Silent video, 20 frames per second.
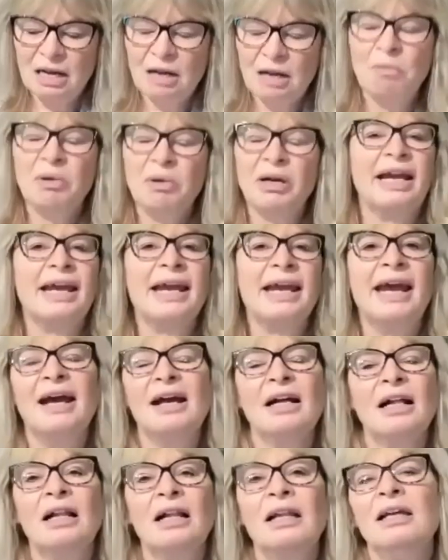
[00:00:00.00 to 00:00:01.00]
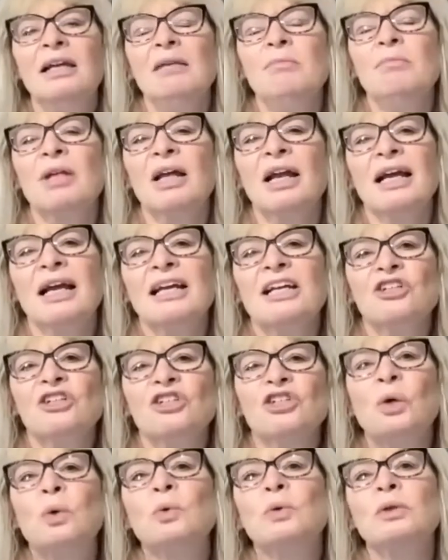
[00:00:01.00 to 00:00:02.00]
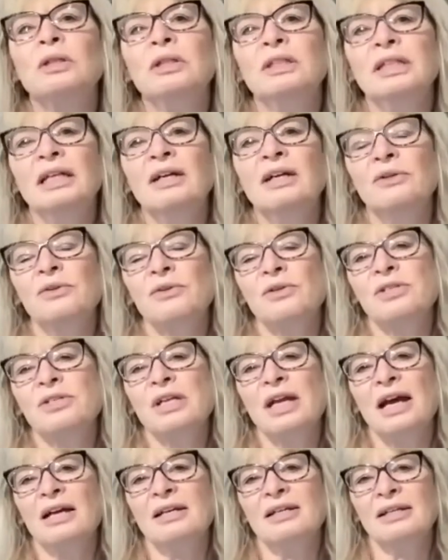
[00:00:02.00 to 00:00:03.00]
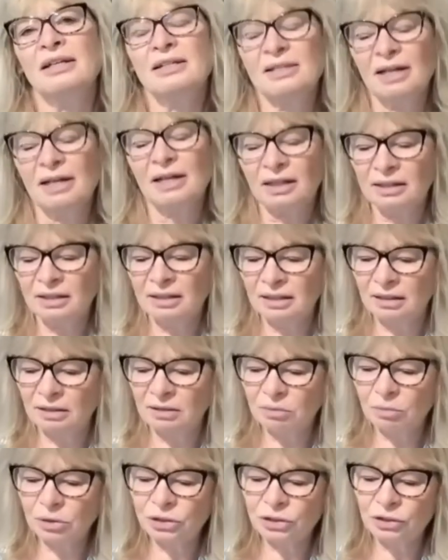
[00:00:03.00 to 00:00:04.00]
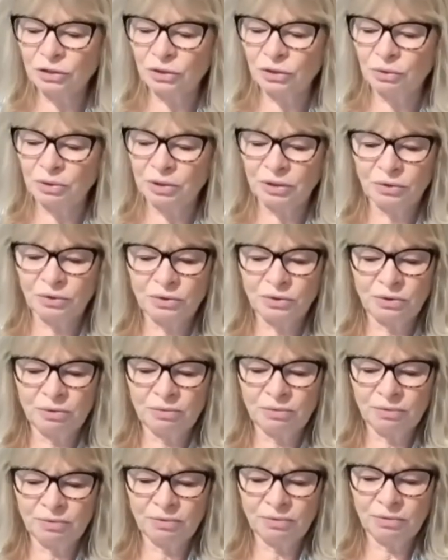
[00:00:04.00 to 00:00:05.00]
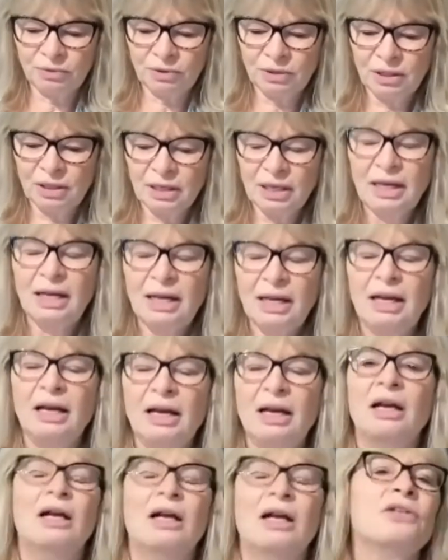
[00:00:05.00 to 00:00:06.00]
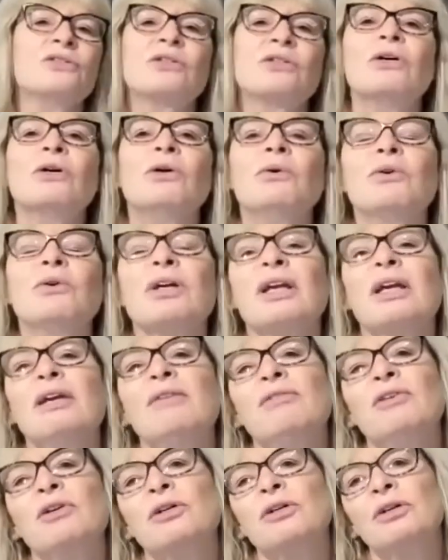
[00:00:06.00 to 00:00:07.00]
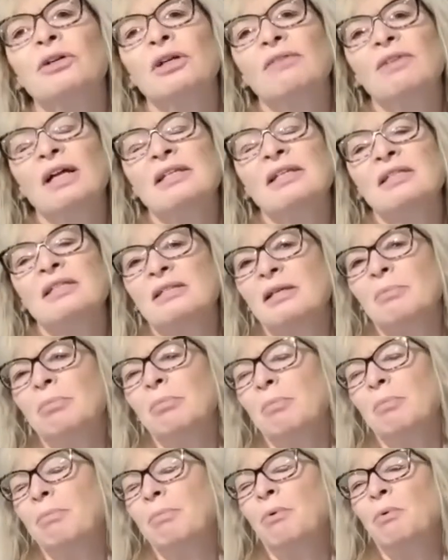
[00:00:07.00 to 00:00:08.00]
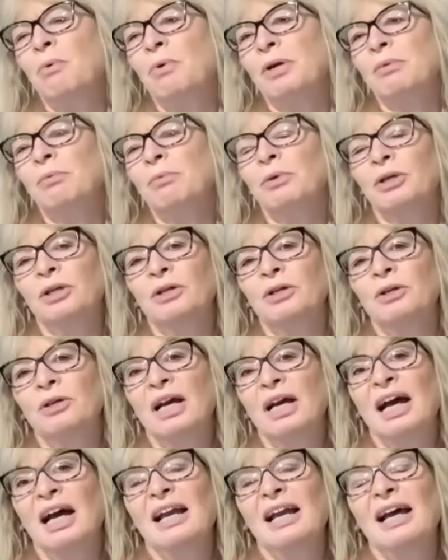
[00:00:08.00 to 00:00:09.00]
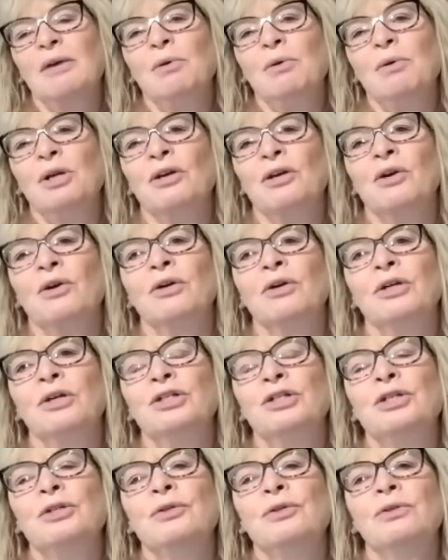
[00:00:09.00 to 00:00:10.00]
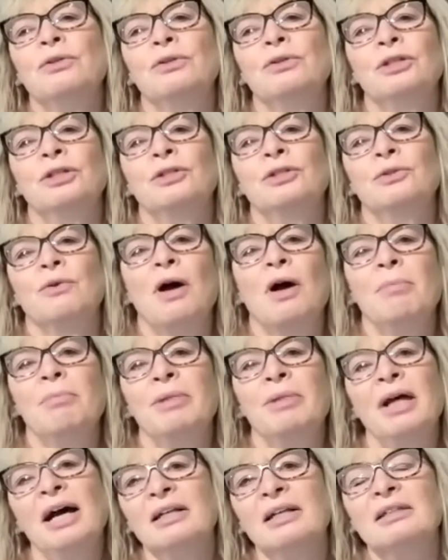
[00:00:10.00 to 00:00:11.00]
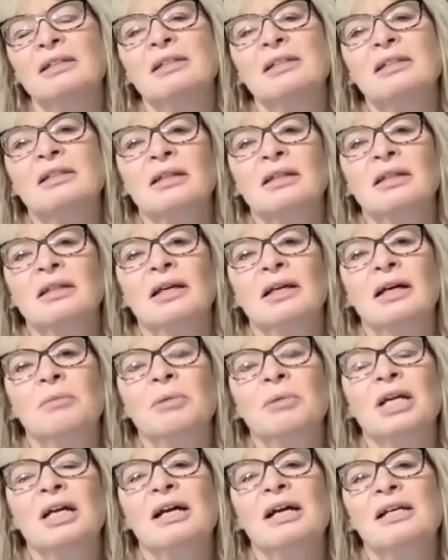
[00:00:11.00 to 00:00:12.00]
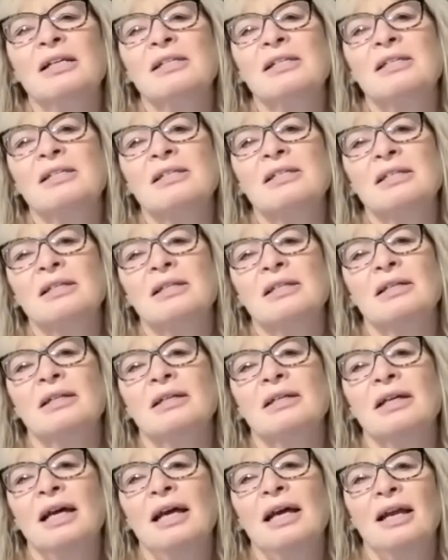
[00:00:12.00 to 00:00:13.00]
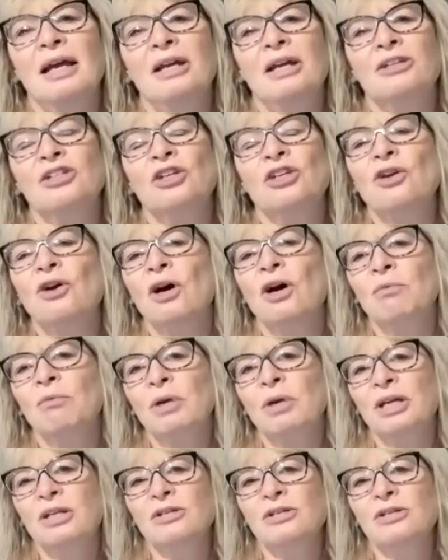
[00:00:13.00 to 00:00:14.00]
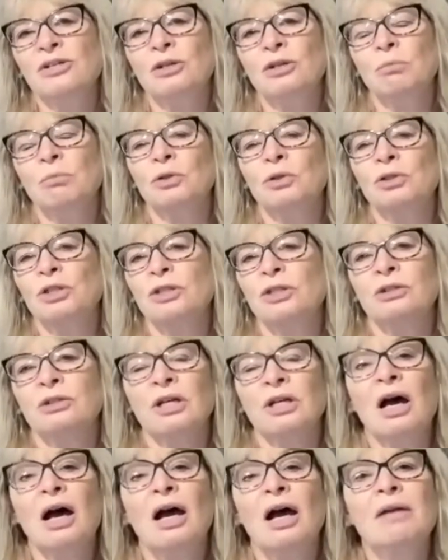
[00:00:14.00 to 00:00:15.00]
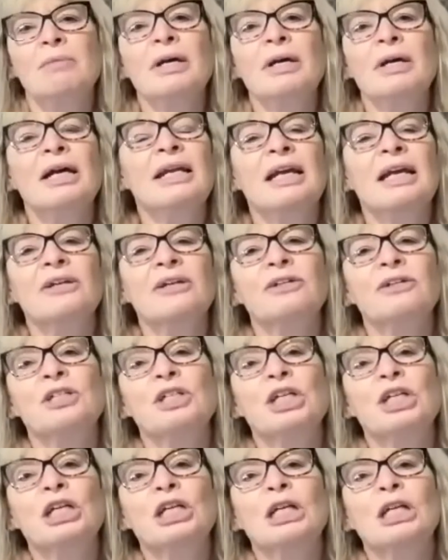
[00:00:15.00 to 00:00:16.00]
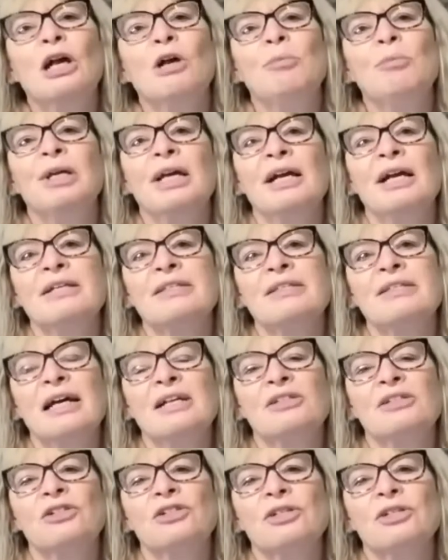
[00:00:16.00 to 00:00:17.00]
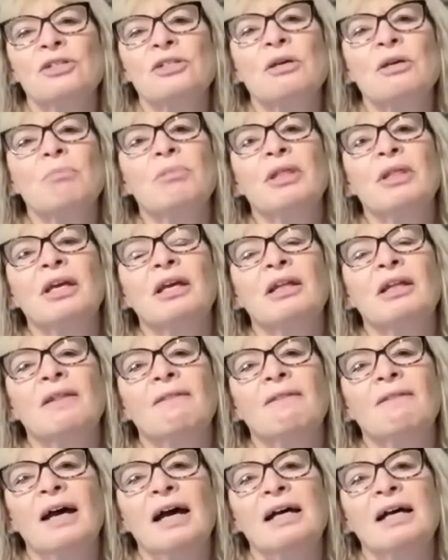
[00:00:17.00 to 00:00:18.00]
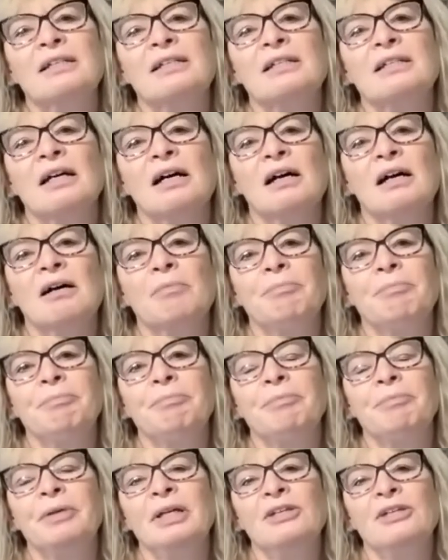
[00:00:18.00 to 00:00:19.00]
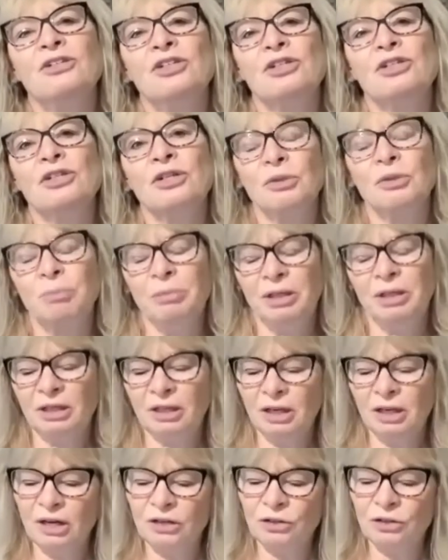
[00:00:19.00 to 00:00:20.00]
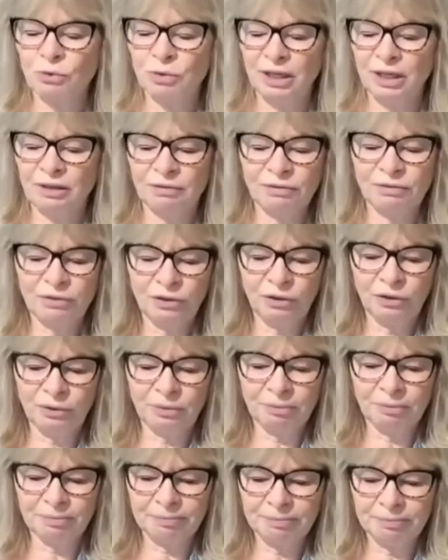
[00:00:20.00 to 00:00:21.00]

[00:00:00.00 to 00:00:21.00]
But I can't claim that I can totally understand exactly what you're going through. So if you're if that's a point where you're at, I would encourage you to drop that because and, and to not waste your emotional time and energy because that's just something that um, is just going to be a drain for you.